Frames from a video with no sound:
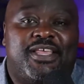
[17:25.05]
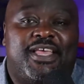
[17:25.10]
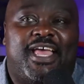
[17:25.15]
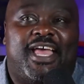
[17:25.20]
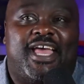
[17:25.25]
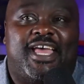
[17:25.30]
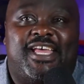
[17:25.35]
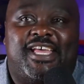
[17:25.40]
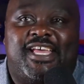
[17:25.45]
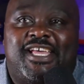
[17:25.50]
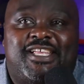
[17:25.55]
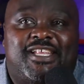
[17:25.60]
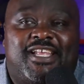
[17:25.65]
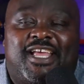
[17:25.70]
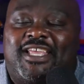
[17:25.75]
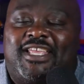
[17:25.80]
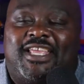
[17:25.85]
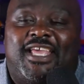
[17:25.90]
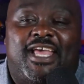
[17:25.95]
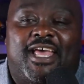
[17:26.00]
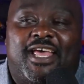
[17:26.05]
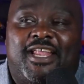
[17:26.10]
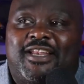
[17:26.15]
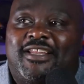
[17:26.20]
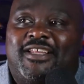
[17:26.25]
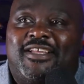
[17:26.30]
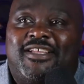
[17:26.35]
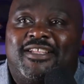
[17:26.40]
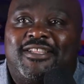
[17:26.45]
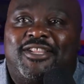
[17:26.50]
again,
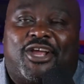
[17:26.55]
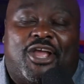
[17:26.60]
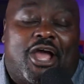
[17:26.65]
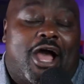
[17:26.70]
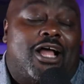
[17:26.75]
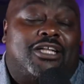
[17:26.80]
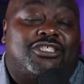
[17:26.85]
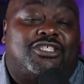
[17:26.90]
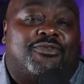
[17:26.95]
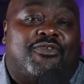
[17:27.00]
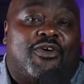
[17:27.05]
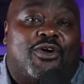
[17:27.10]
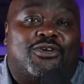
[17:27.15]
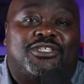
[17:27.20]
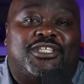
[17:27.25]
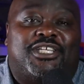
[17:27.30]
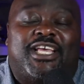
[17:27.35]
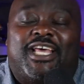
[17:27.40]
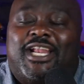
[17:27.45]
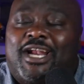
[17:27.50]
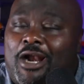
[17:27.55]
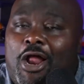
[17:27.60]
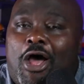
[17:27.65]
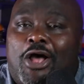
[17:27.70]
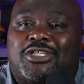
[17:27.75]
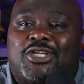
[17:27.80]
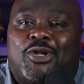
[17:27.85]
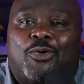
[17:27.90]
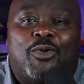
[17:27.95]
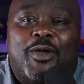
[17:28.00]
the controversy, and it
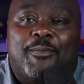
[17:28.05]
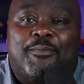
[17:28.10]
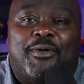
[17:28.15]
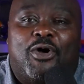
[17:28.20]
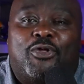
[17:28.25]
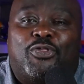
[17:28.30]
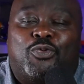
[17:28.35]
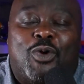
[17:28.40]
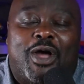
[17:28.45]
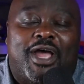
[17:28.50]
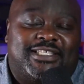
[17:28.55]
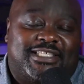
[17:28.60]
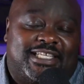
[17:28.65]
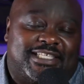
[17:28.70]
also went both ways.